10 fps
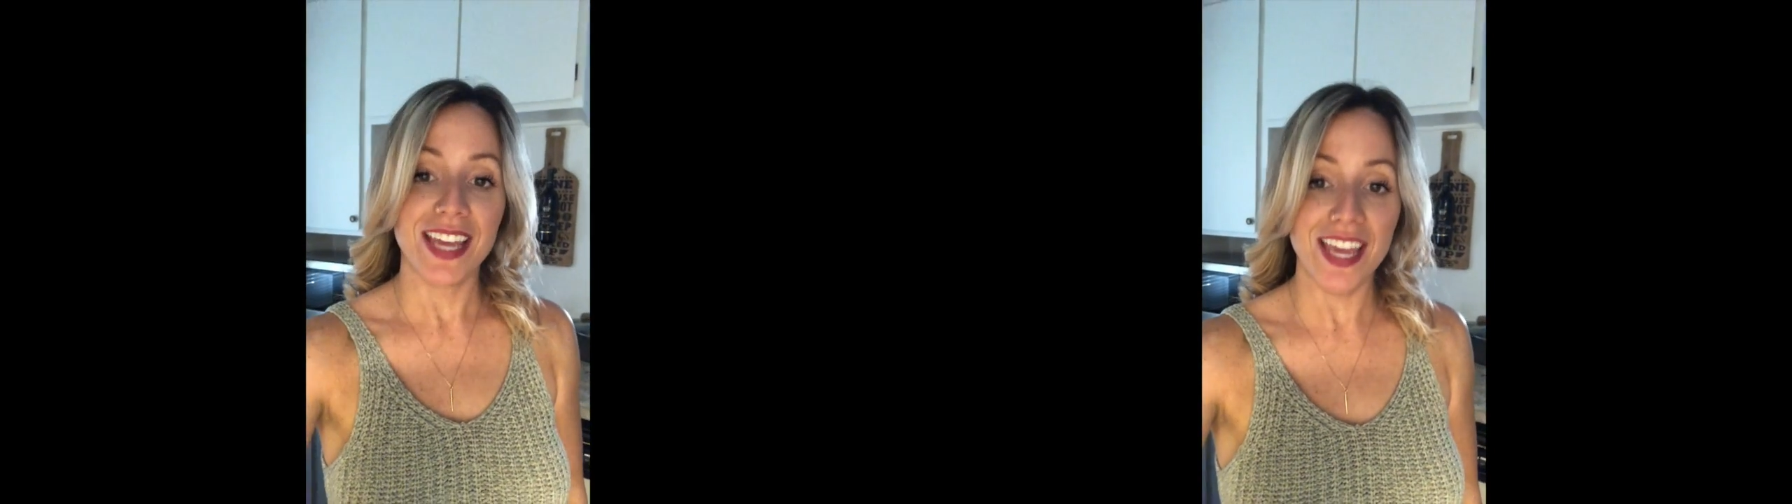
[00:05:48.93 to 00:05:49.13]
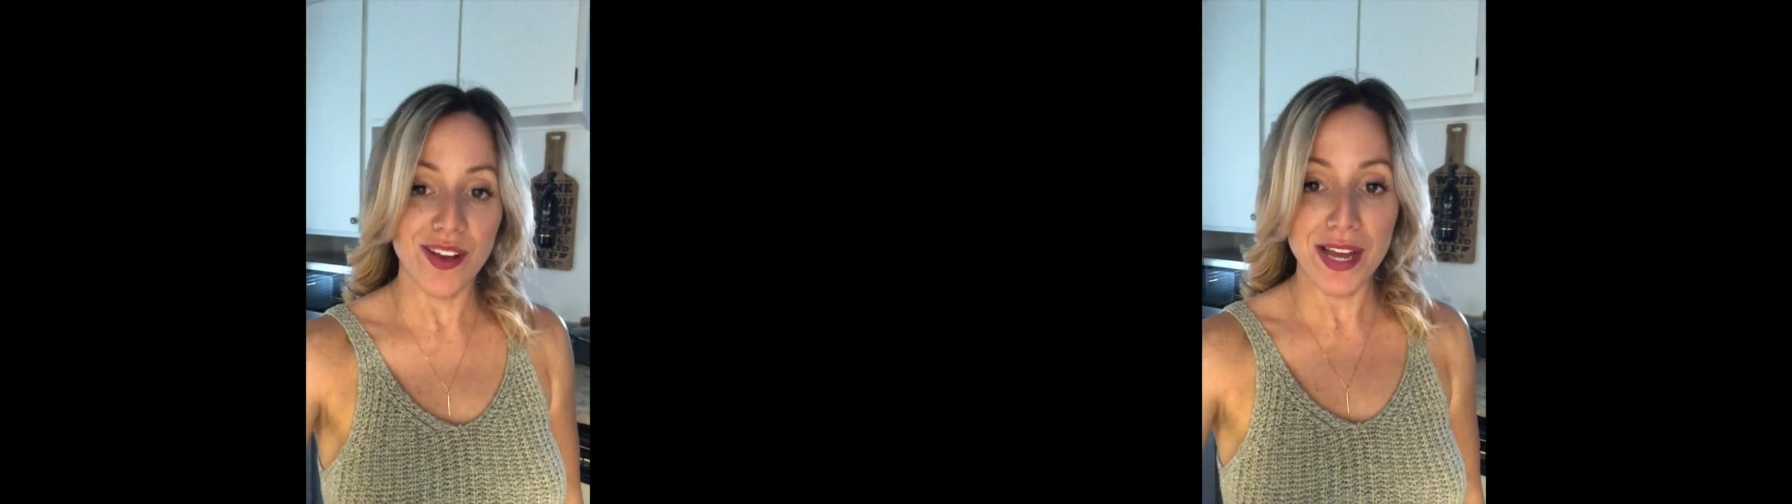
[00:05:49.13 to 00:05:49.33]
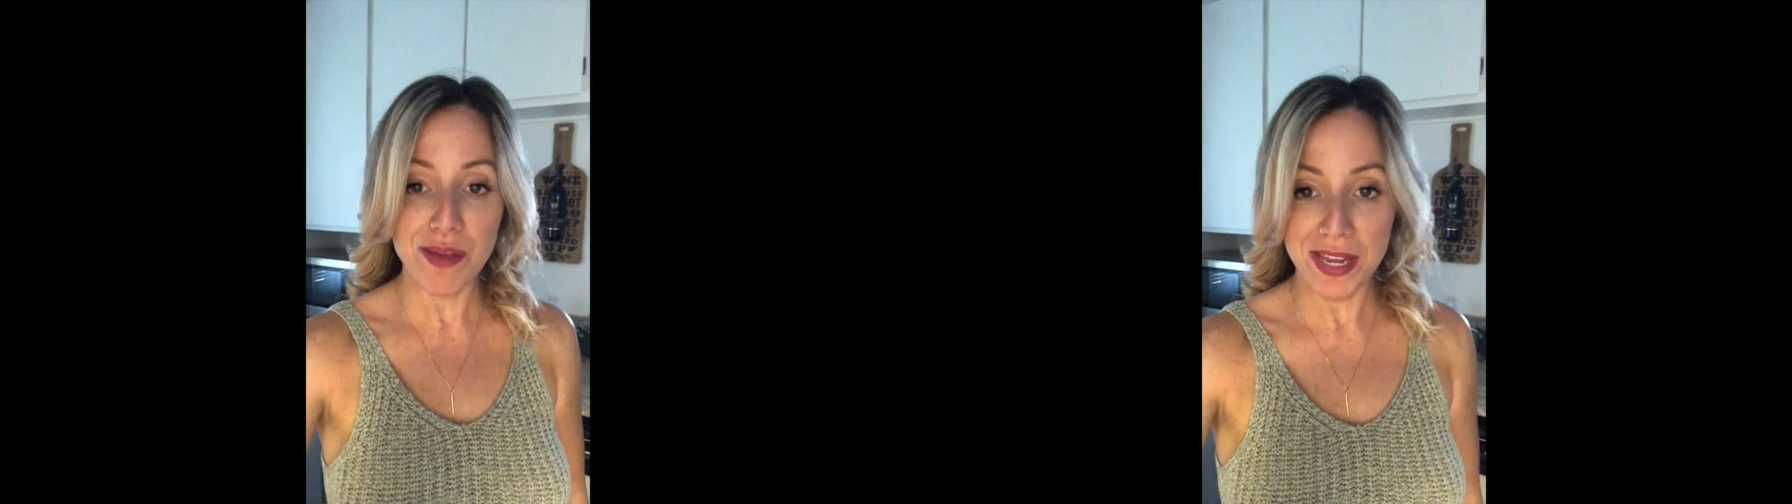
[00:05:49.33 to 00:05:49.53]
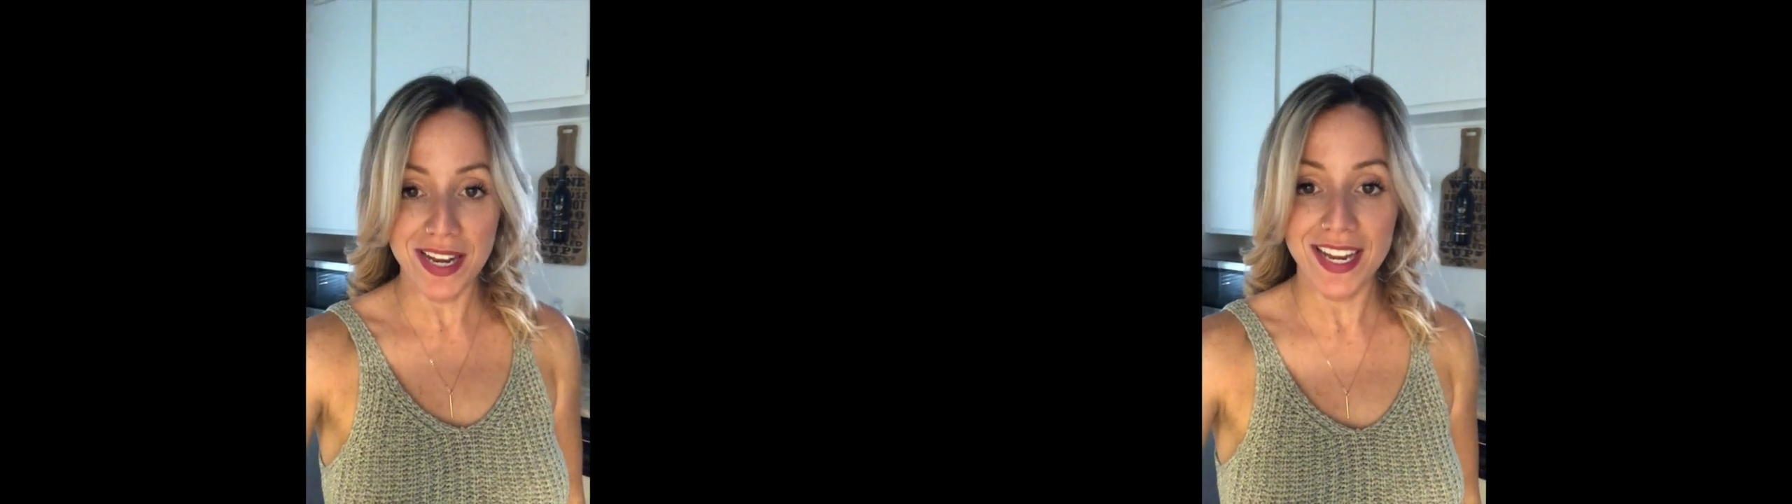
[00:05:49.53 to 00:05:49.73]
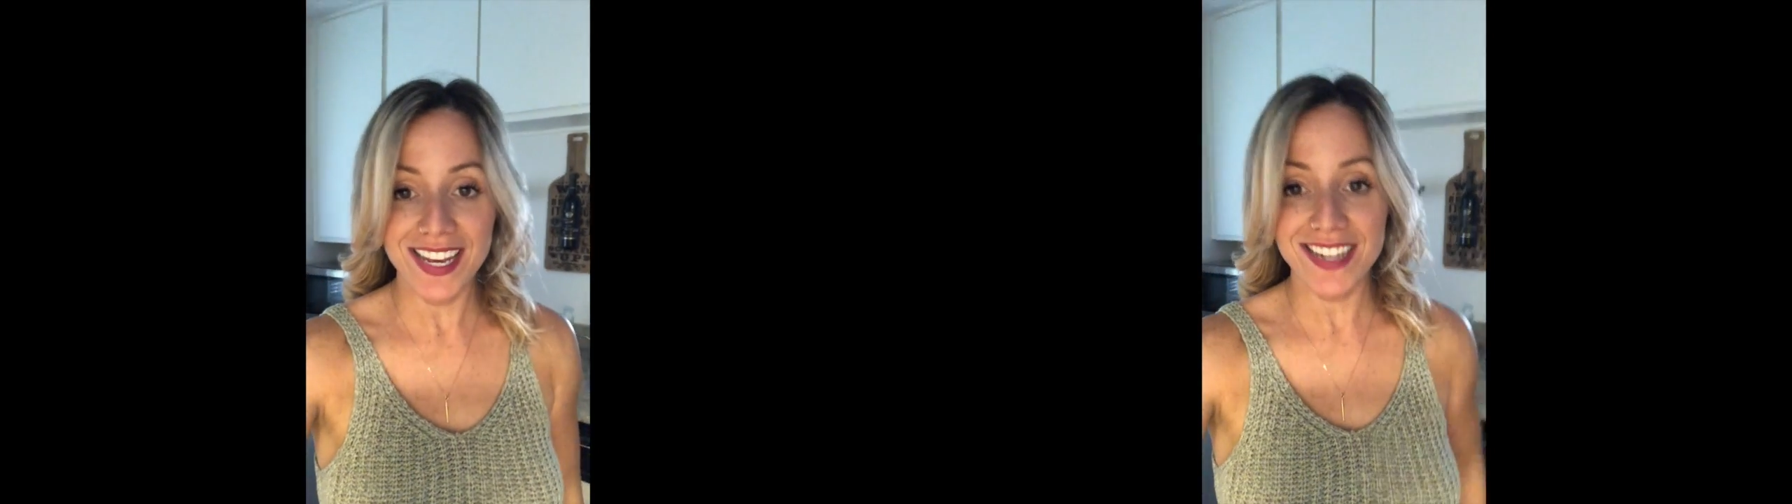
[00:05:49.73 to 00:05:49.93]
egg white
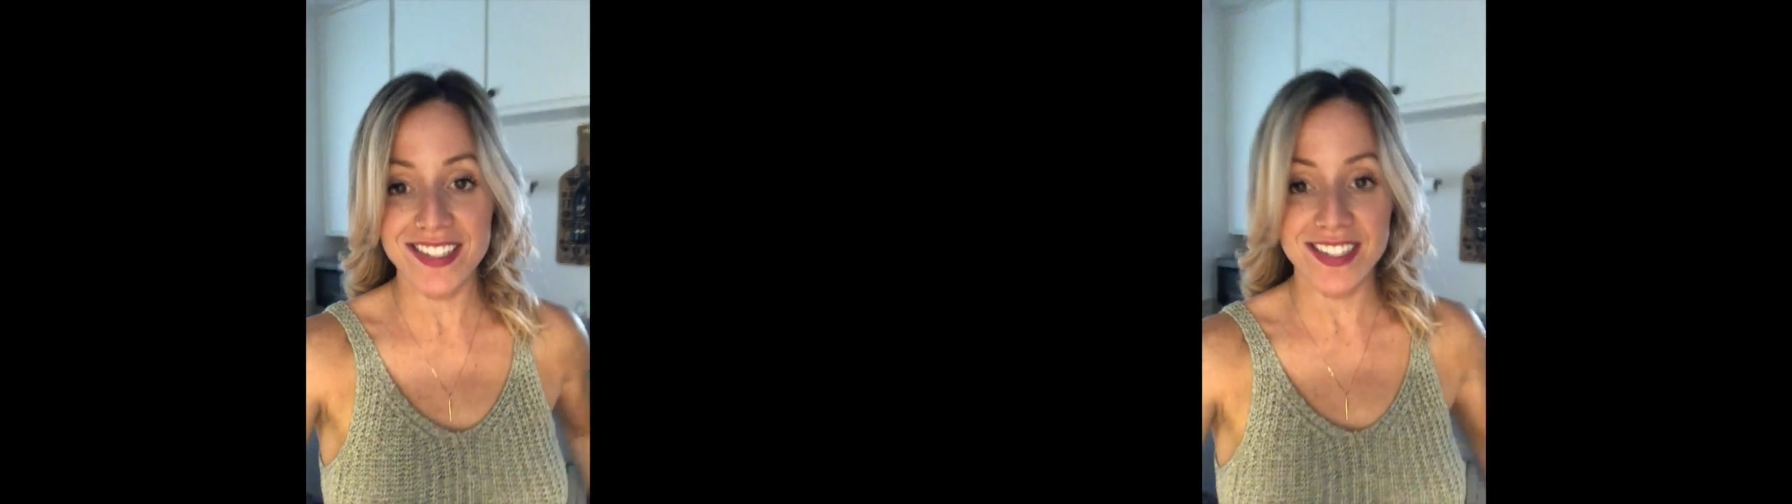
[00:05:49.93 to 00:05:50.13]
pancakes.